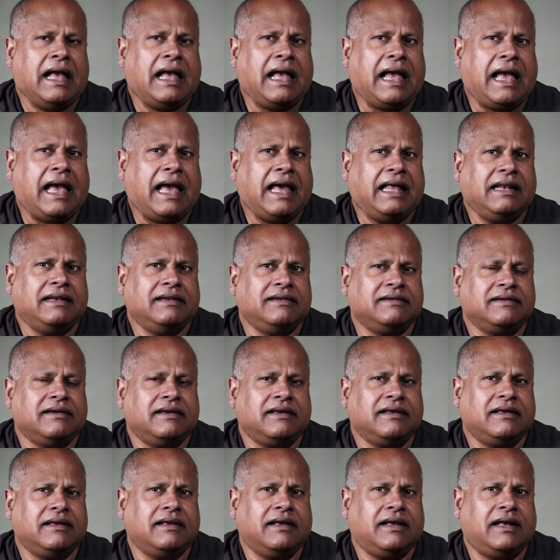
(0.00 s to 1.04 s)
And
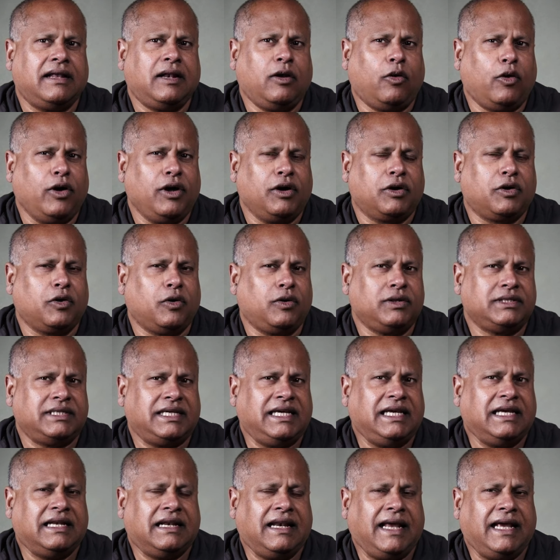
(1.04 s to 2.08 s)
a lawyer called
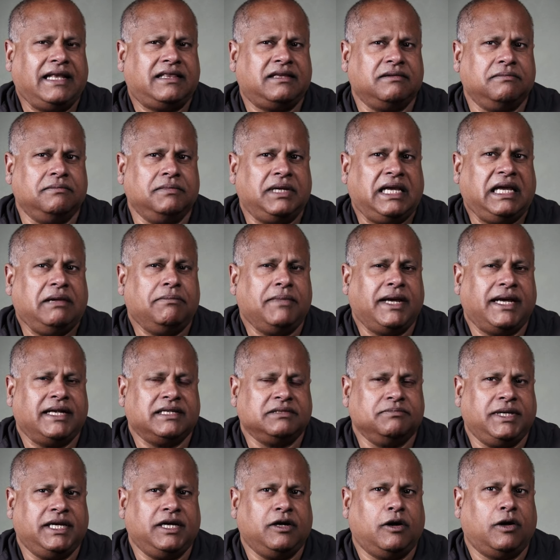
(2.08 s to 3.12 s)
Ian Latham
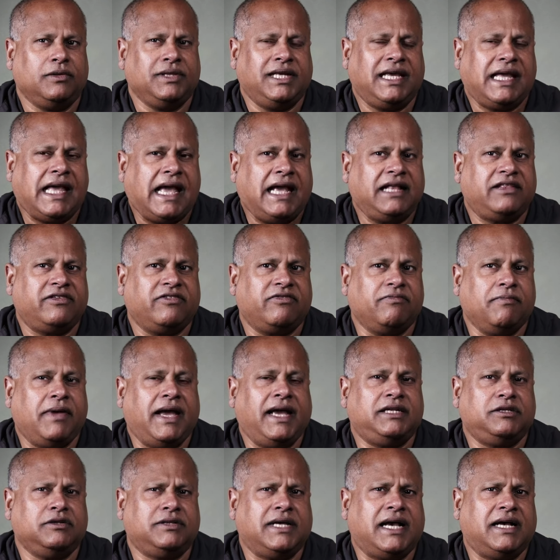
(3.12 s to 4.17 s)
emailed me on the 8th of
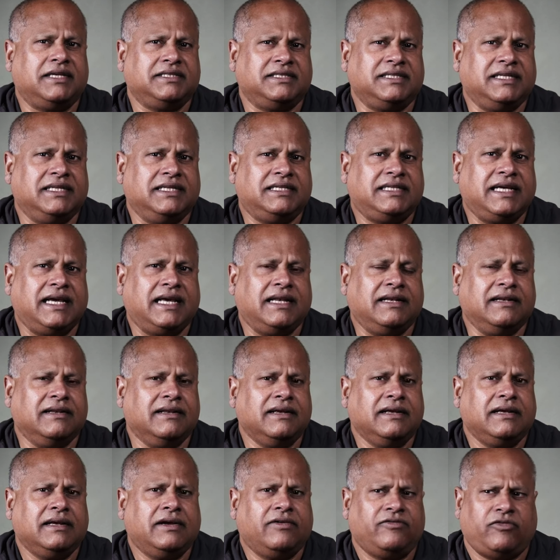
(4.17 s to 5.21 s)
May, 2010,
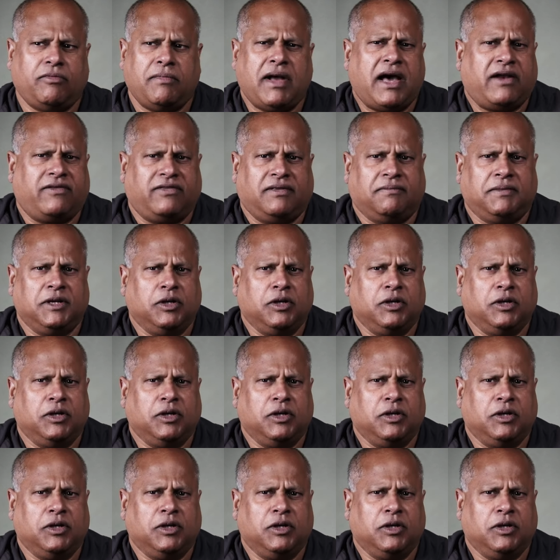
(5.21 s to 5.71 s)
from out of the